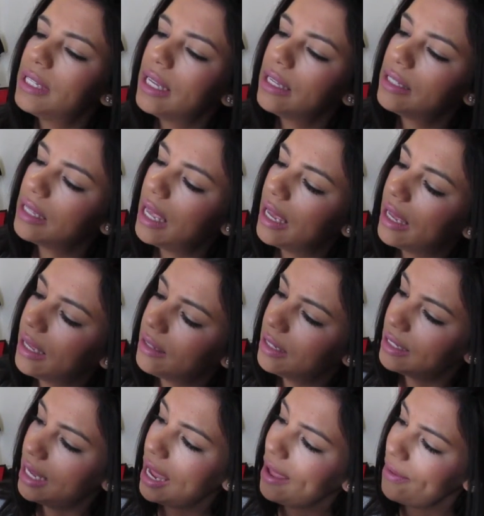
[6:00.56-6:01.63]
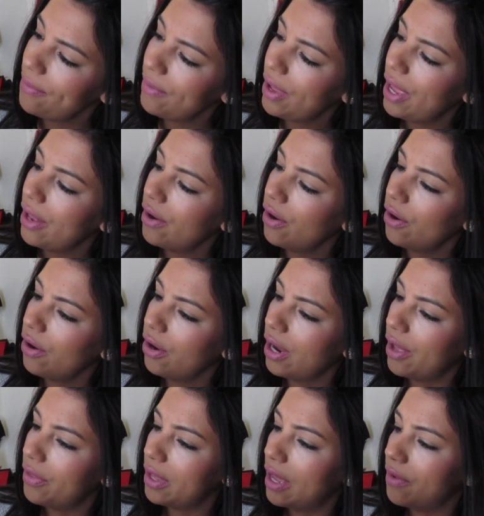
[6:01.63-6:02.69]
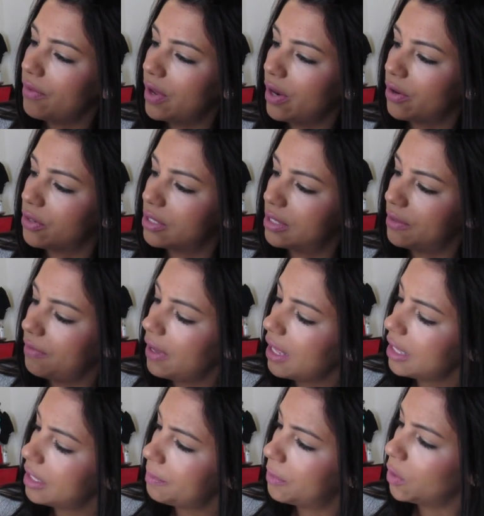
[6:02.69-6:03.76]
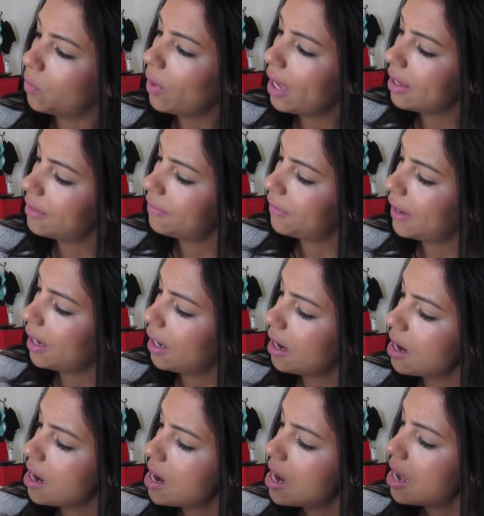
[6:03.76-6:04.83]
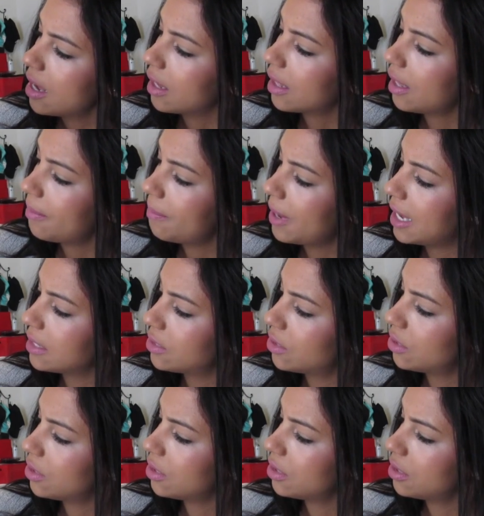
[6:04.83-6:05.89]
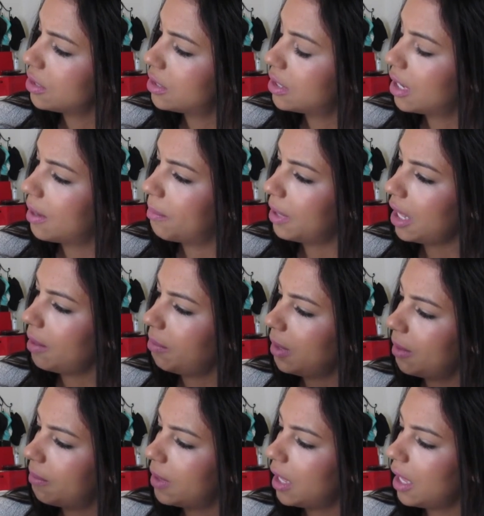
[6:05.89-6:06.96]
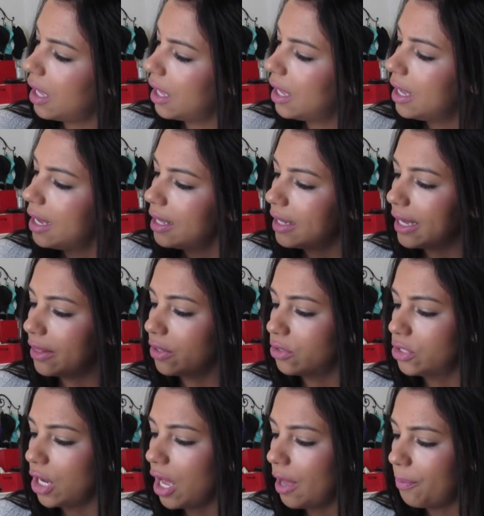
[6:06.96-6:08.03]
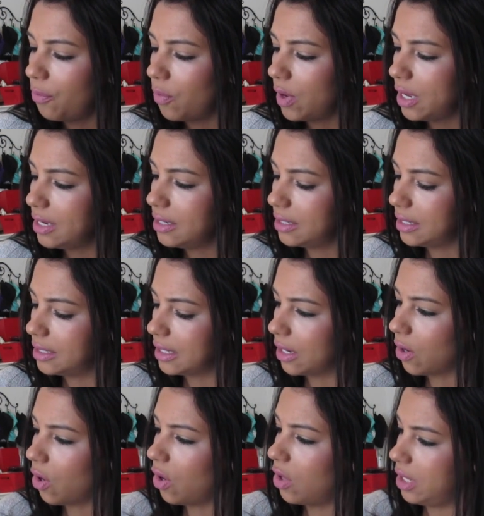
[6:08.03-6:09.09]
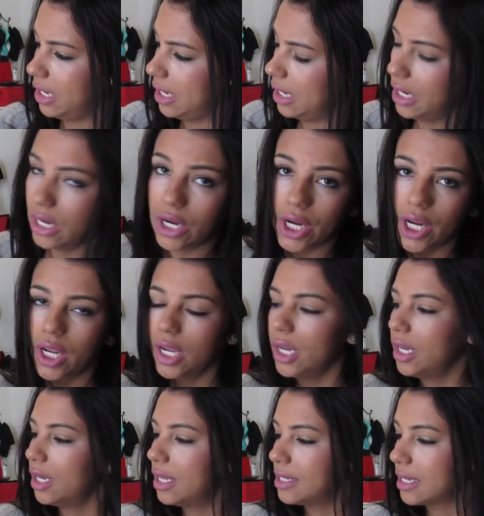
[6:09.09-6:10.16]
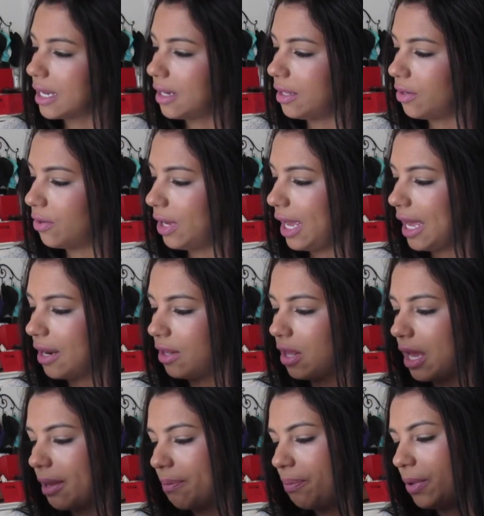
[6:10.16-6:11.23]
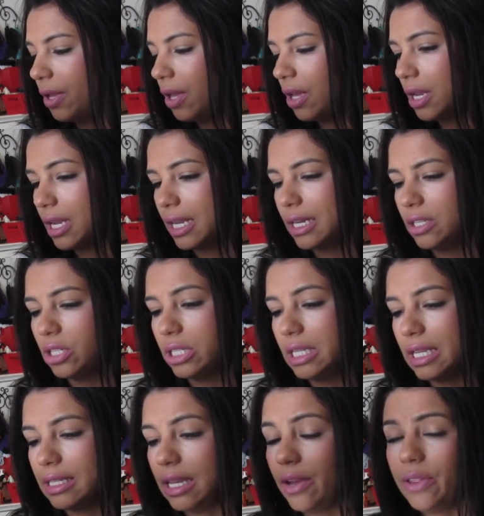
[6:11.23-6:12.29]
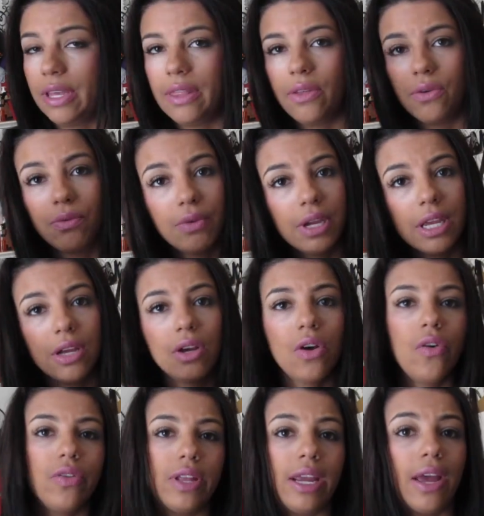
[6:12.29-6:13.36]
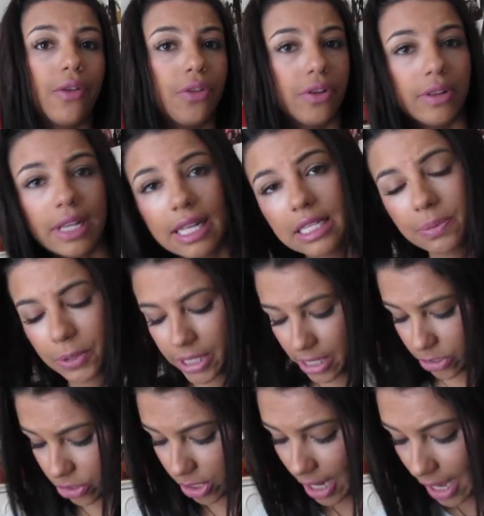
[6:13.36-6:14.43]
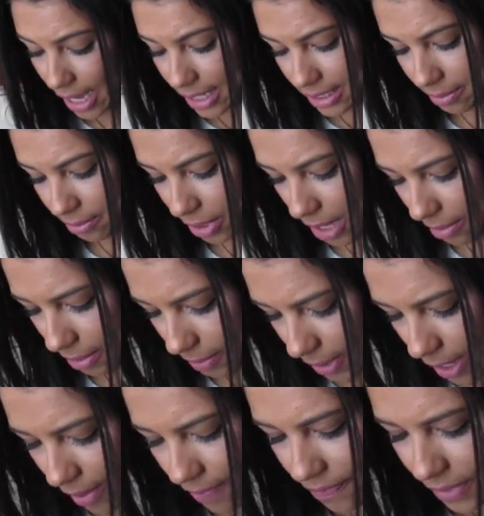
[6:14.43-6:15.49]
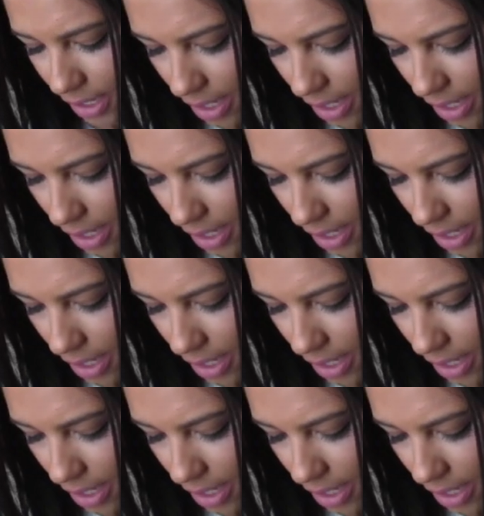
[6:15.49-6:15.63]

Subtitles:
It says Aviator, how the Aviators developed, the Wayfair, Clubmasters, blah, blah, blah. Like their top ones. It's like all in here. It's got a little catalog book, and it just says how like they're real and like how their lens protect your eyes and blah, blah, blah.